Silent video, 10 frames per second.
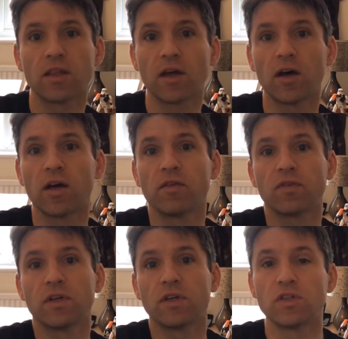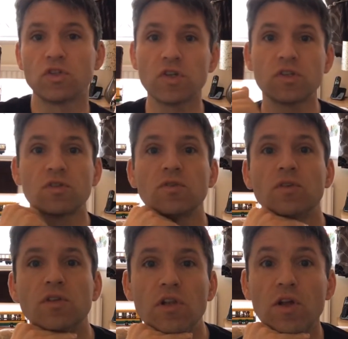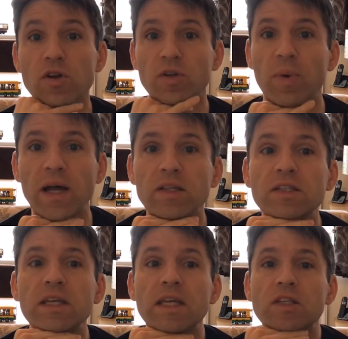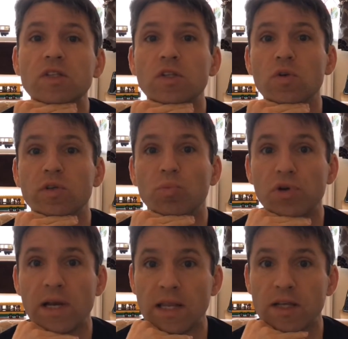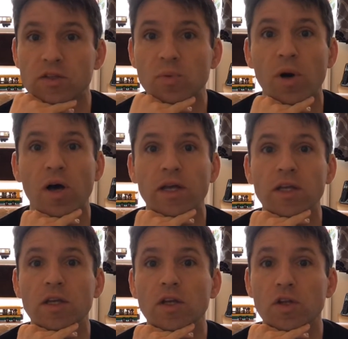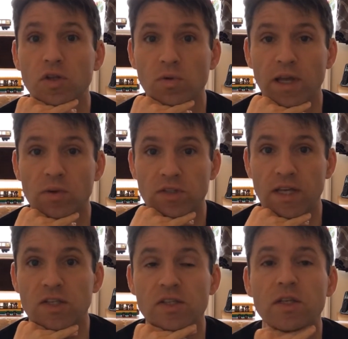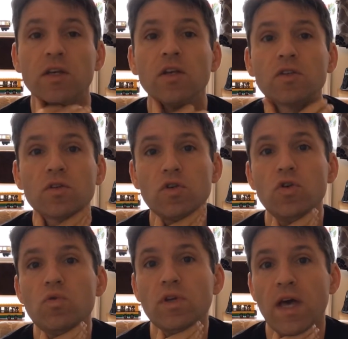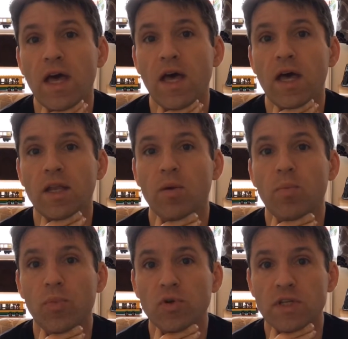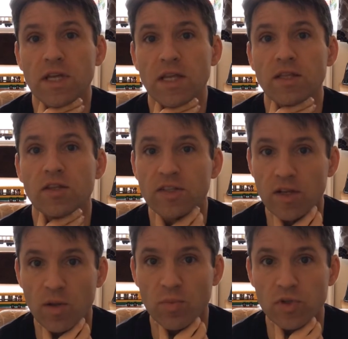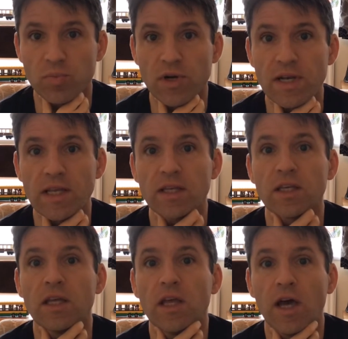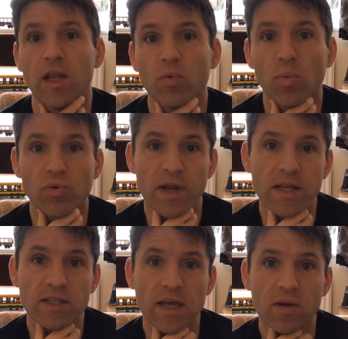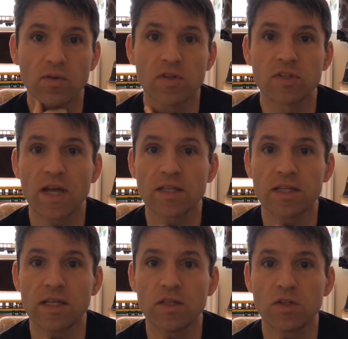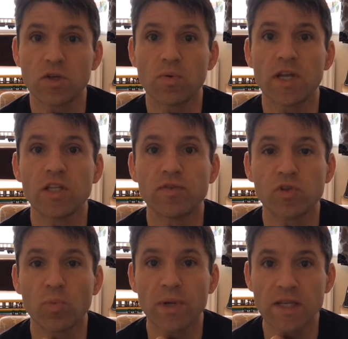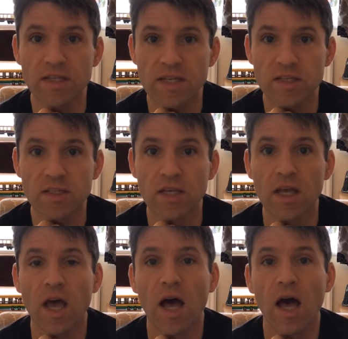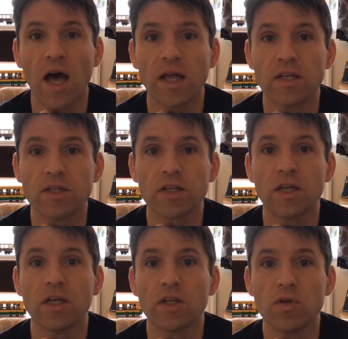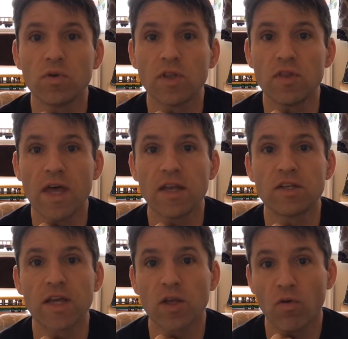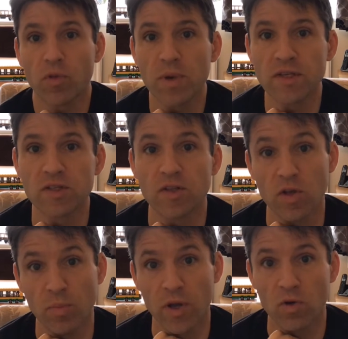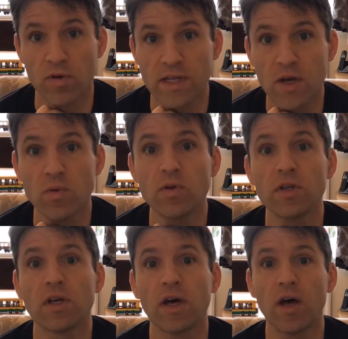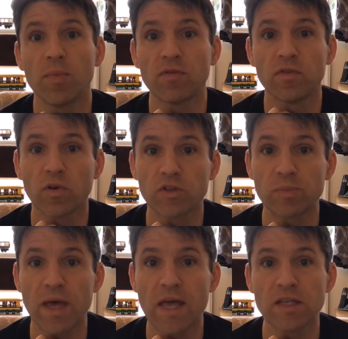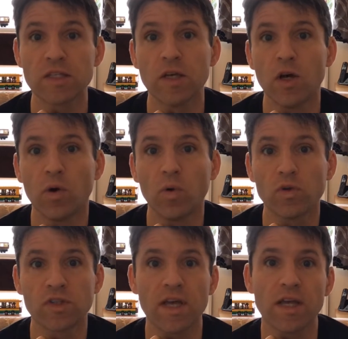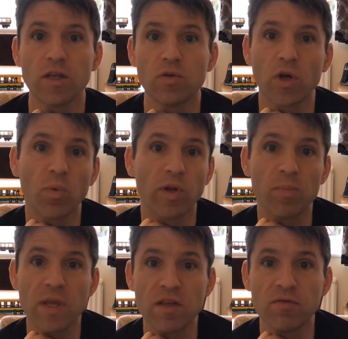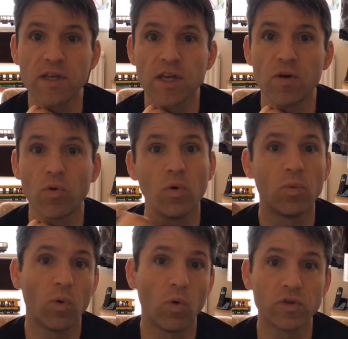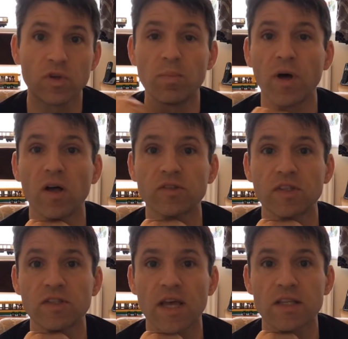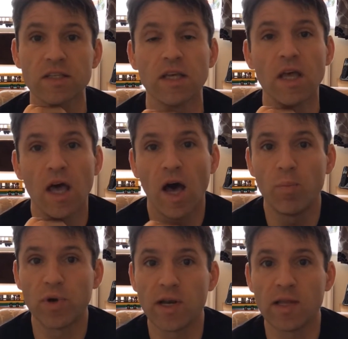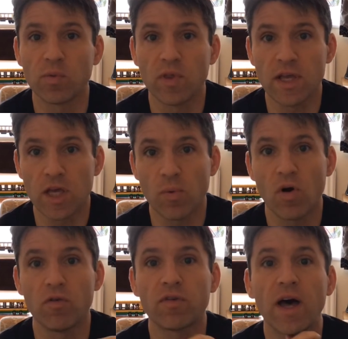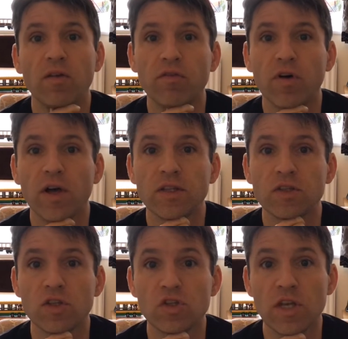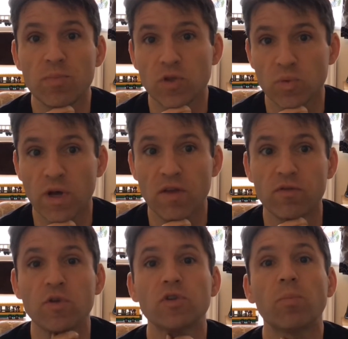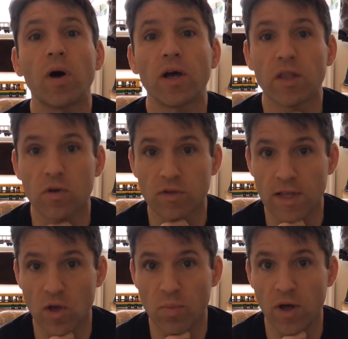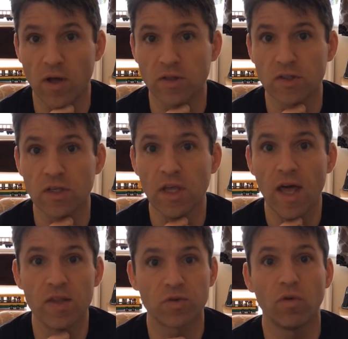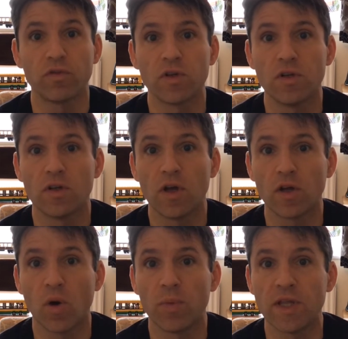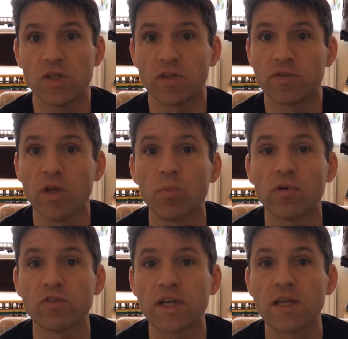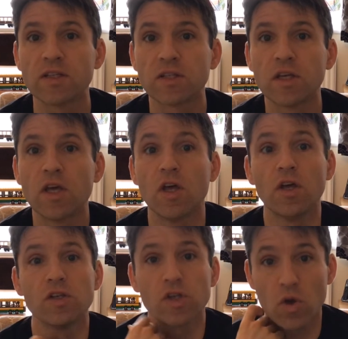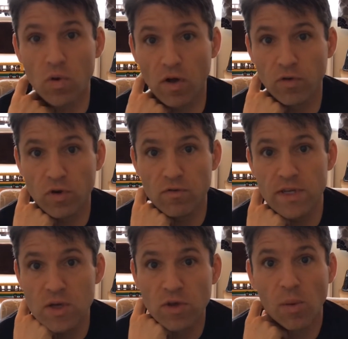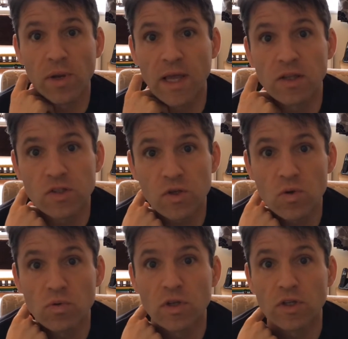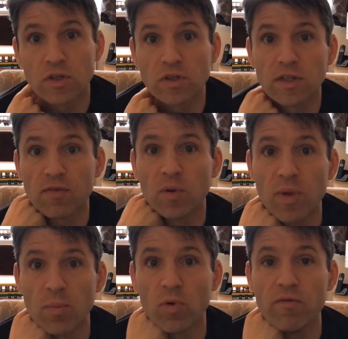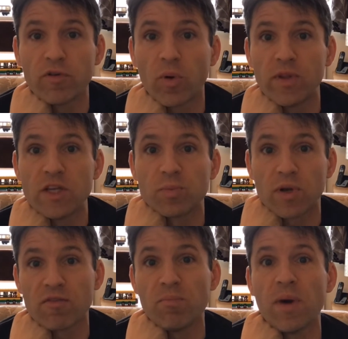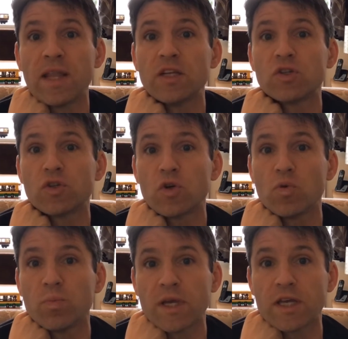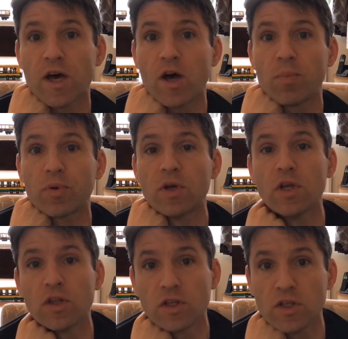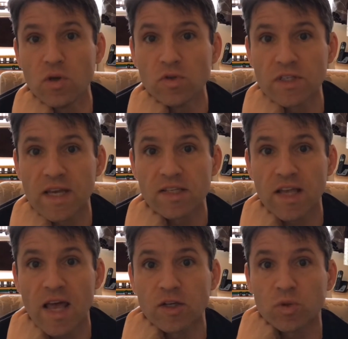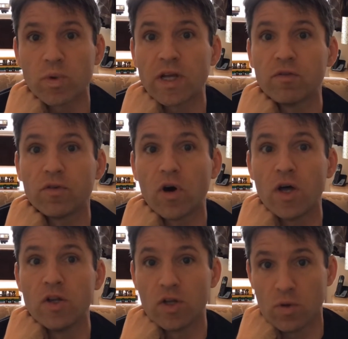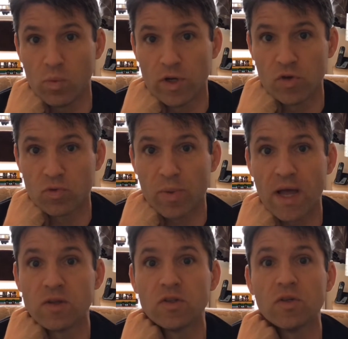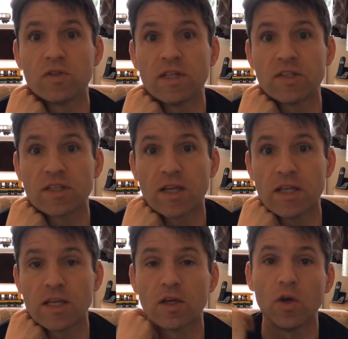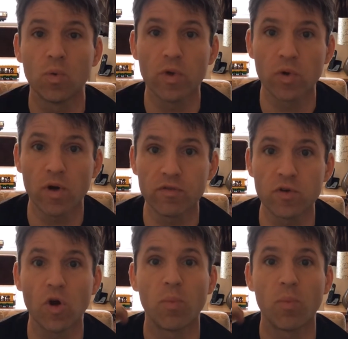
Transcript: that I've just learnt about is using Bricklink to buy new Lego sets. So you can put in the set number to Bricklink, and it will break down the set into individual pieces, and you can then take off the pieces that you might already own if you've got spares, or say you don't want a minifigure or certain parts of the set, and Bricklink will then go off and find the cheapest way for you to buy those Lego parts, and it's often a combination of a number of sellers. So I've got a video coming out soon giving a bit more info on this, but I've managed to pick up the UCS X-Wing for under £100 using this technique, with quite a few